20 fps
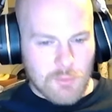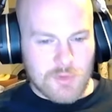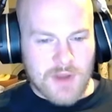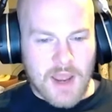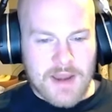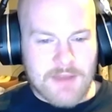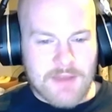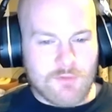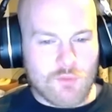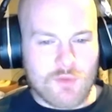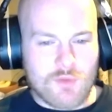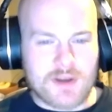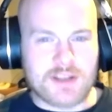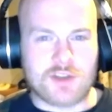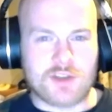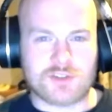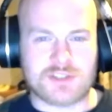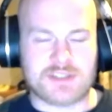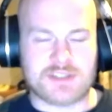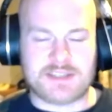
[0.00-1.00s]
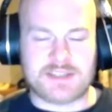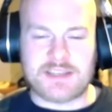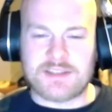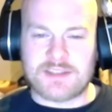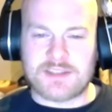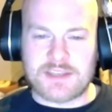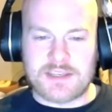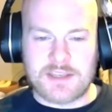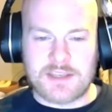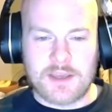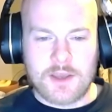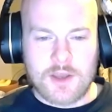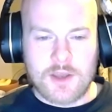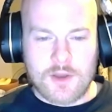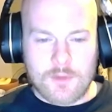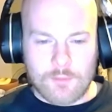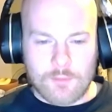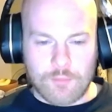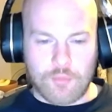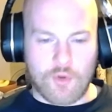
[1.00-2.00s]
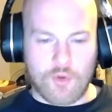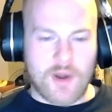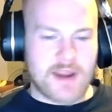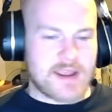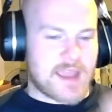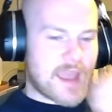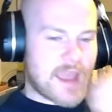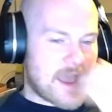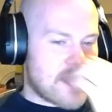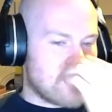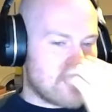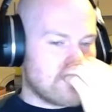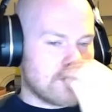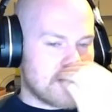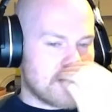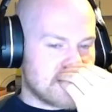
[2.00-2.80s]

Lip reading: I never really got to see the breakout